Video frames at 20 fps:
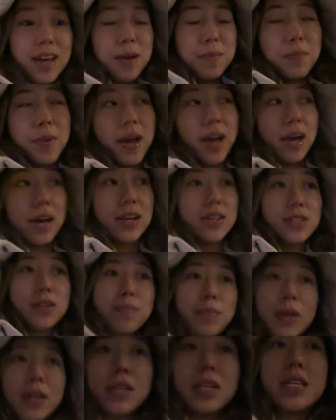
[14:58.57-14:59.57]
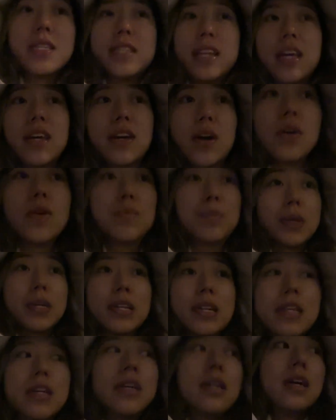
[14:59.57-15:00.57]
My eyes are barely staying
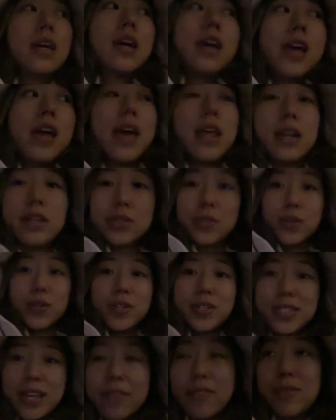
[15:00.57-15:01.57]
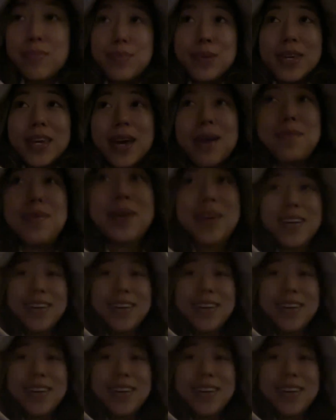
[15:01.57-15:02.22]
open and it's only 7 p.m.